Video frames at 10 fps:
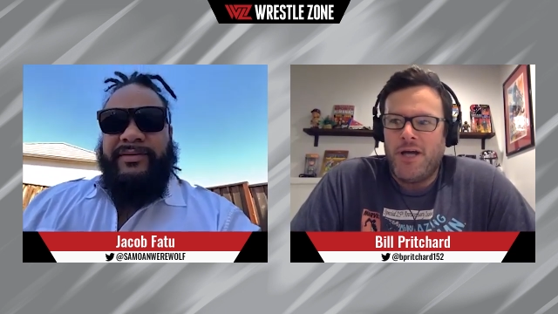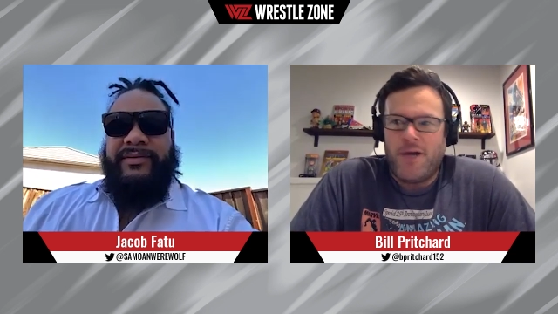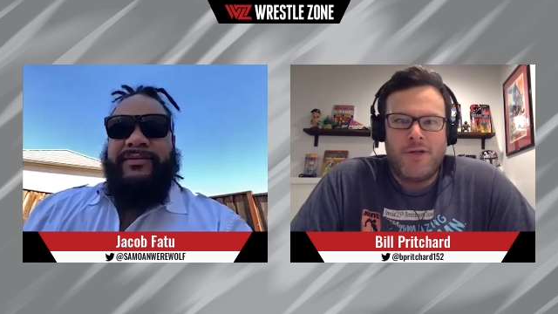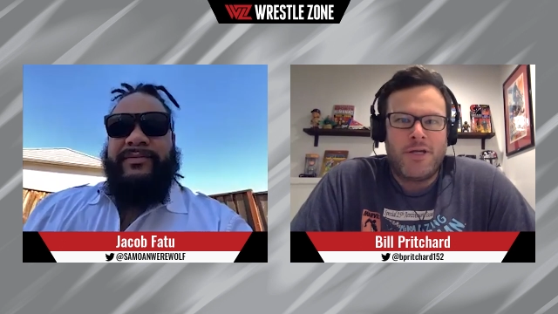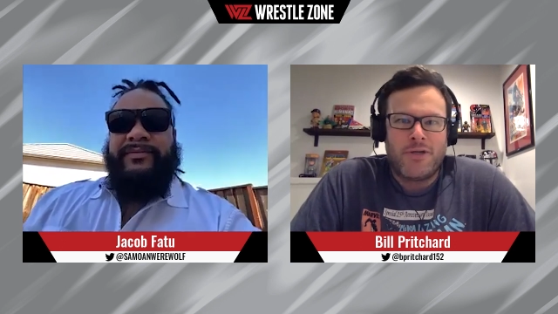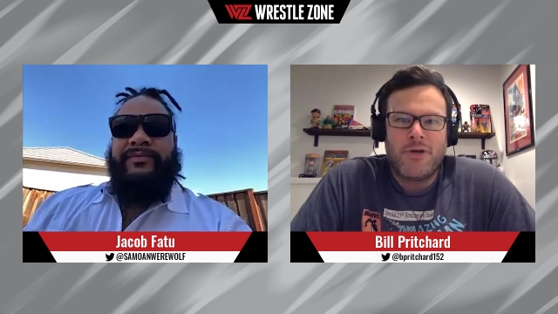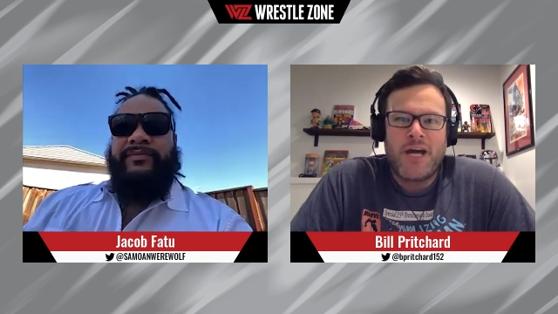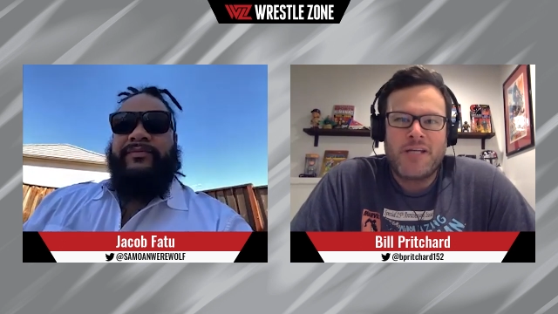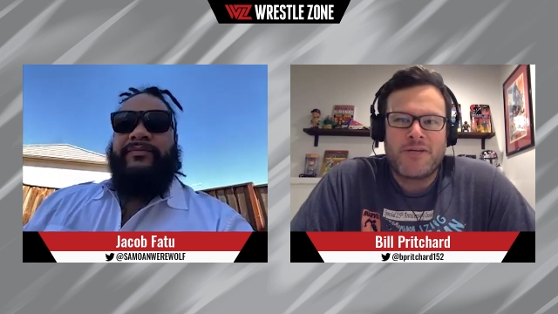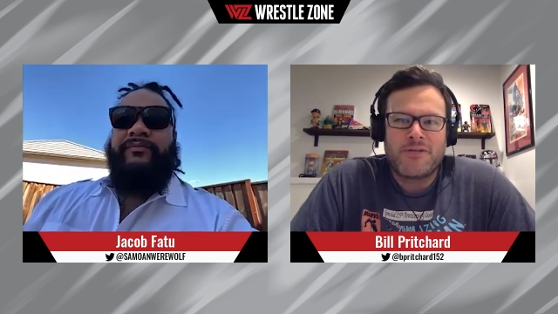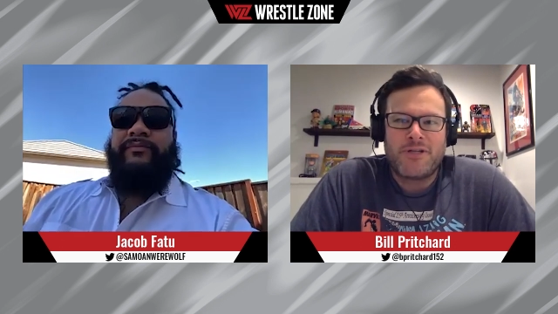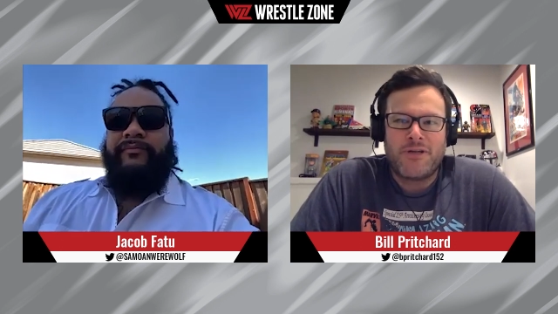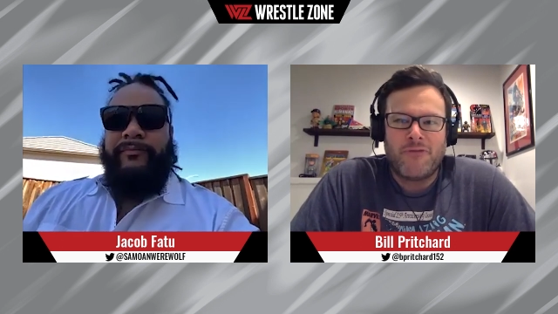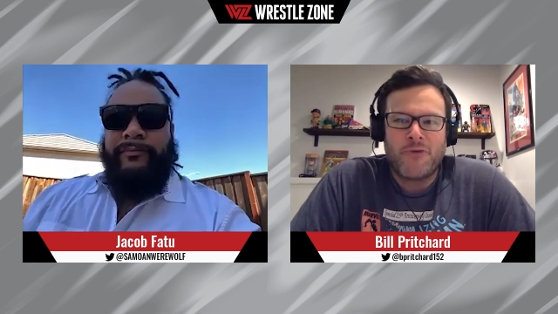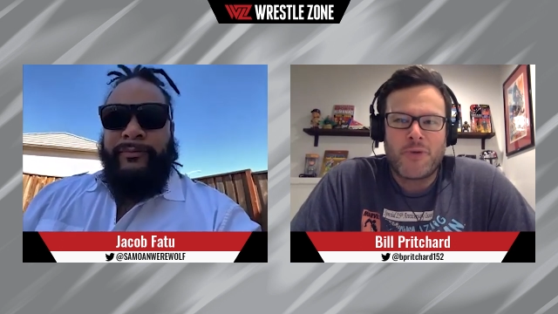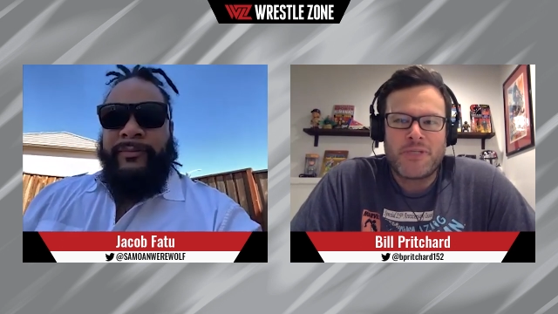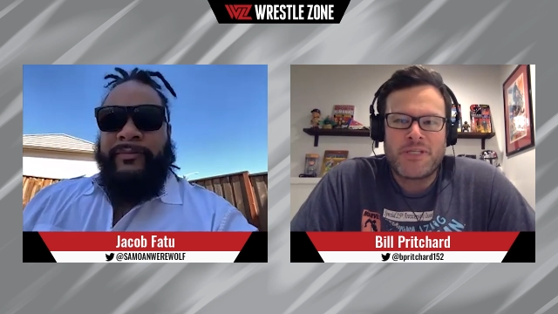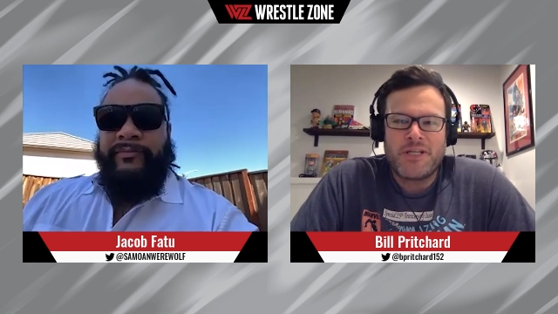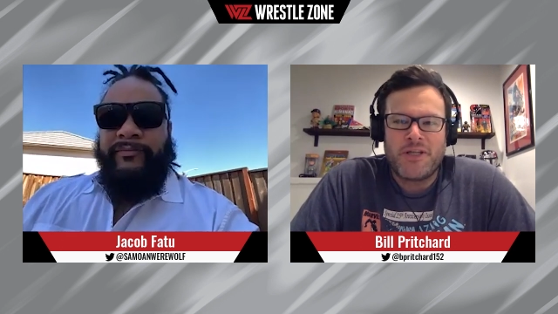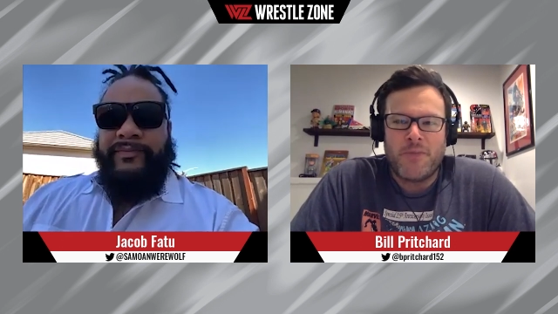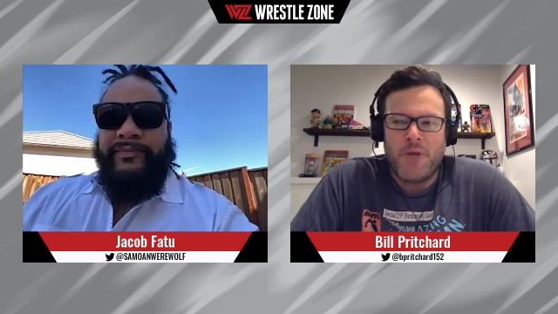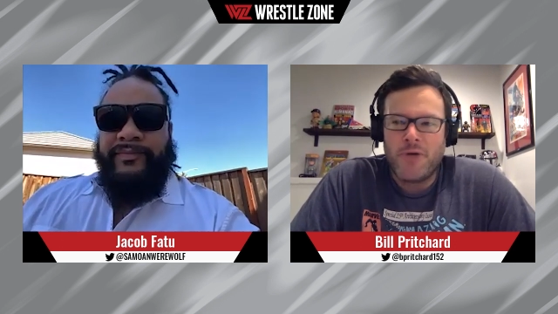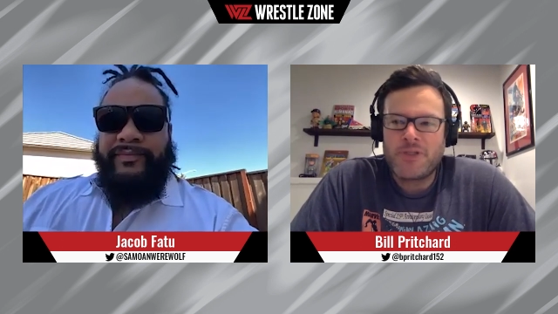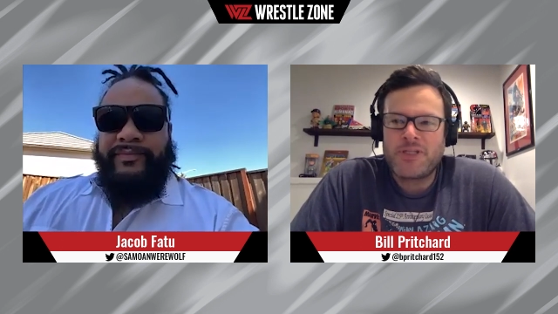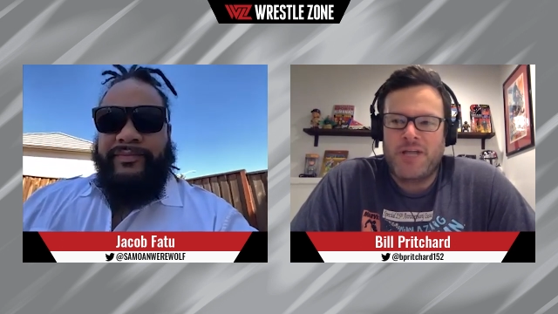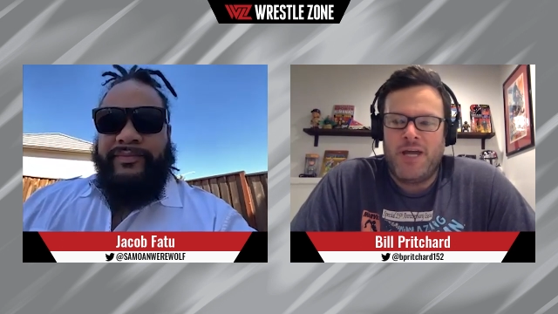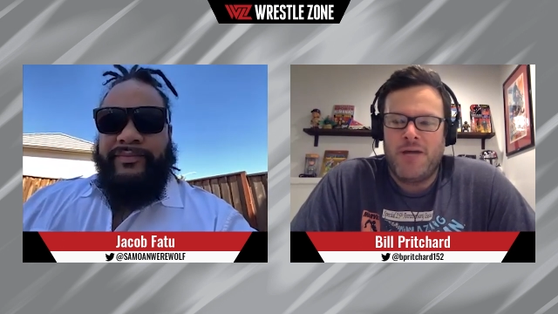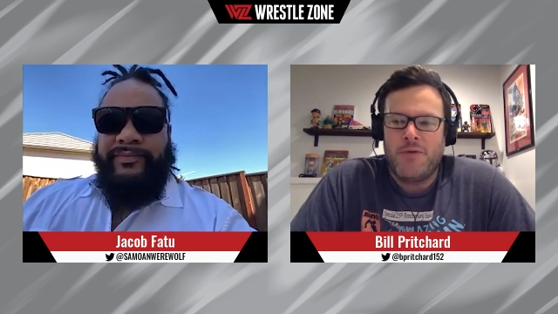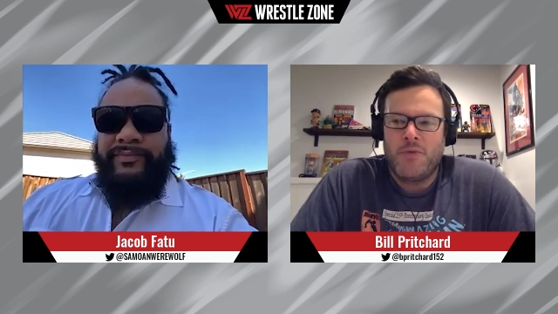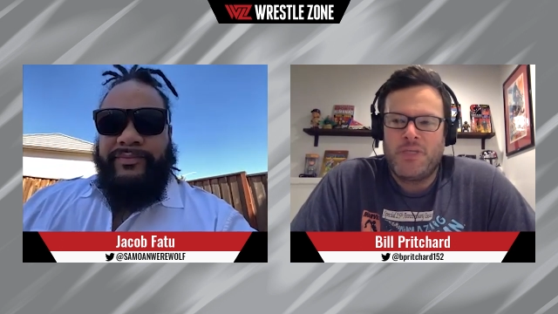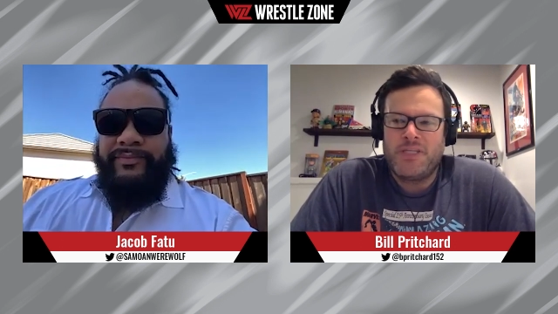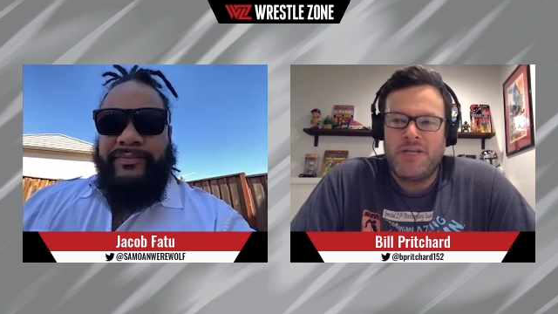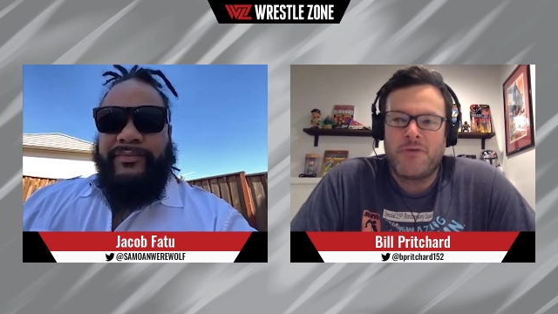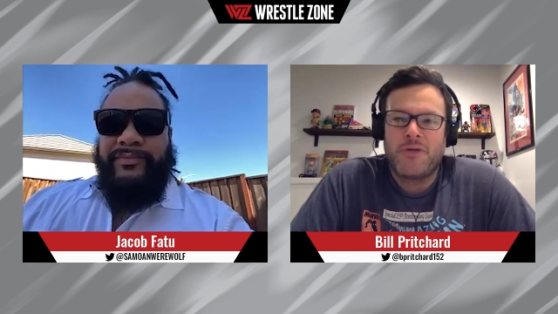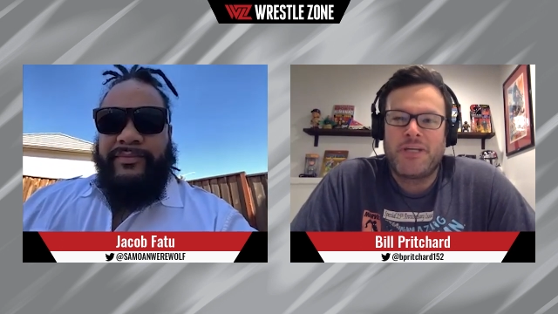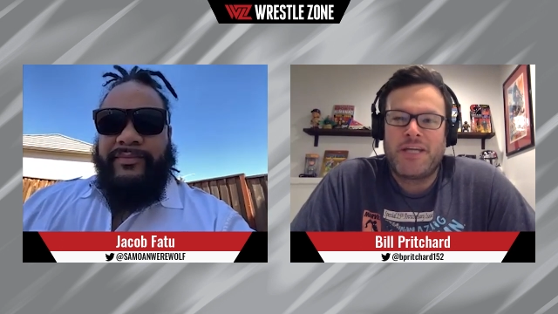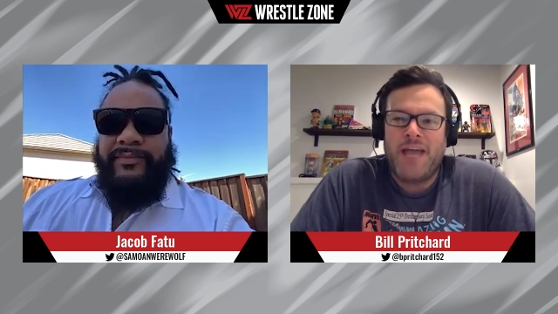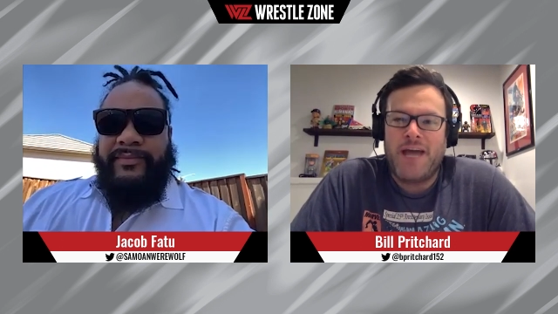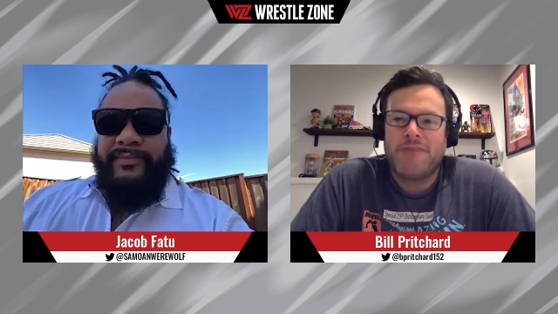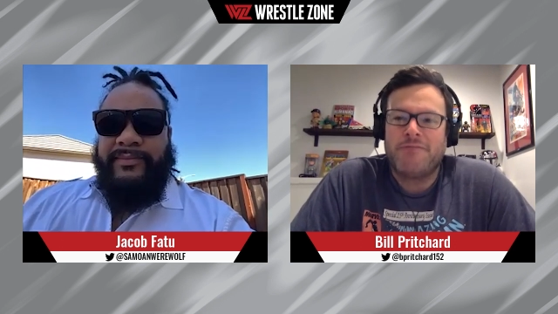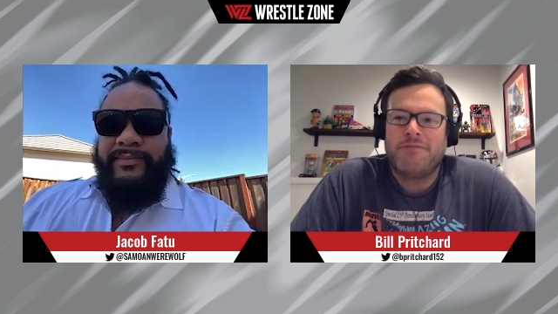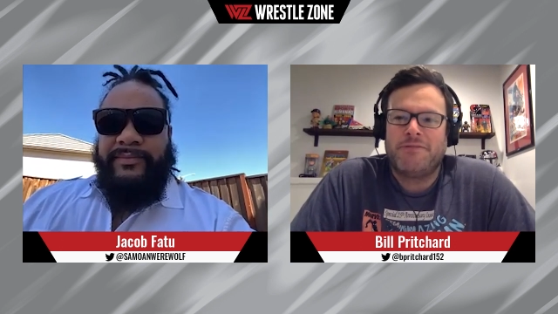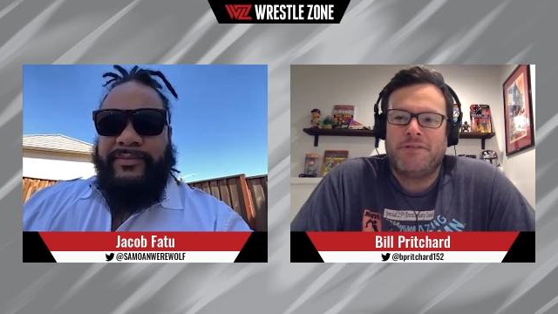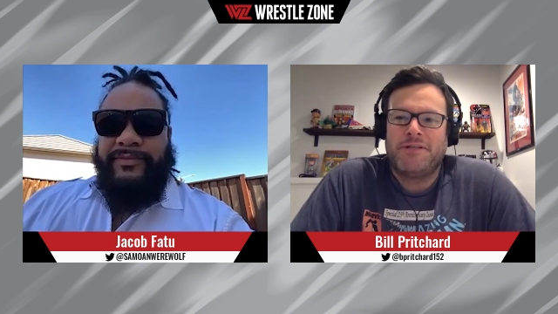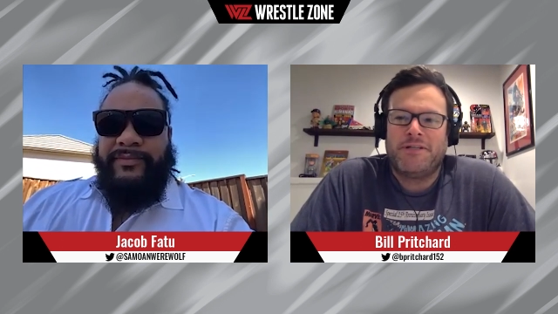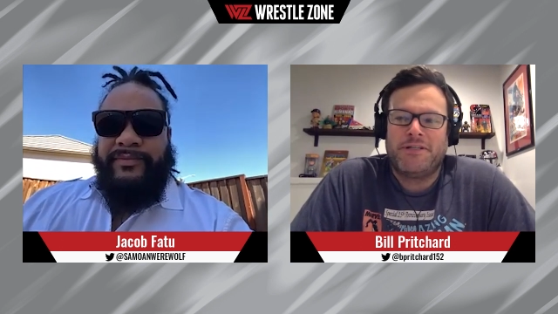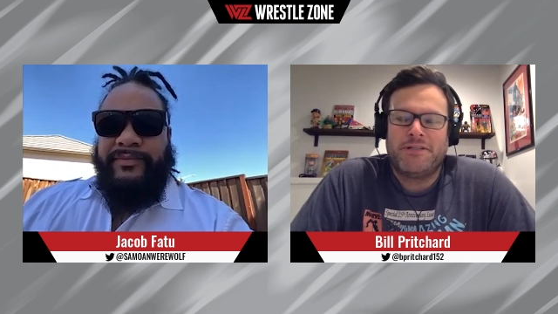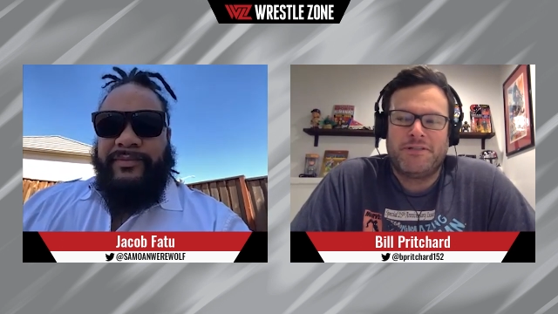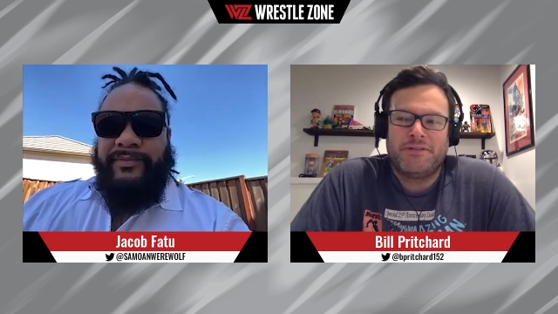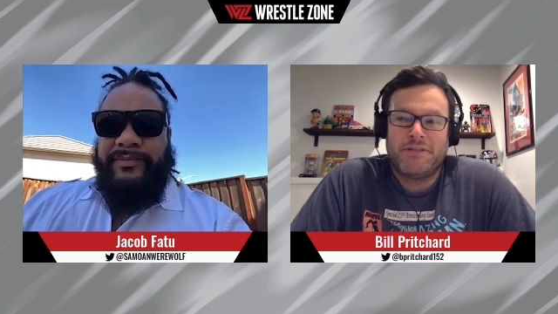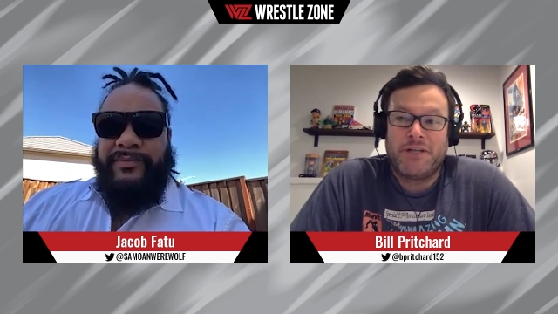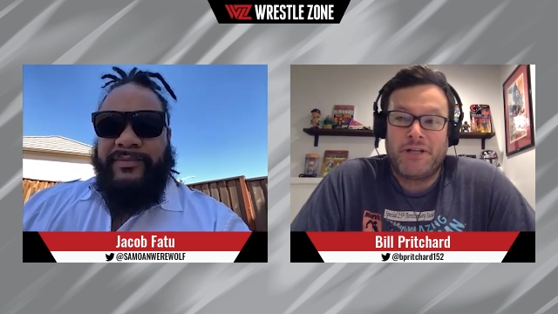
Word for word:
Speaker 1: I think you guys I was looking forward to seeing the most, and we didn't really get a, a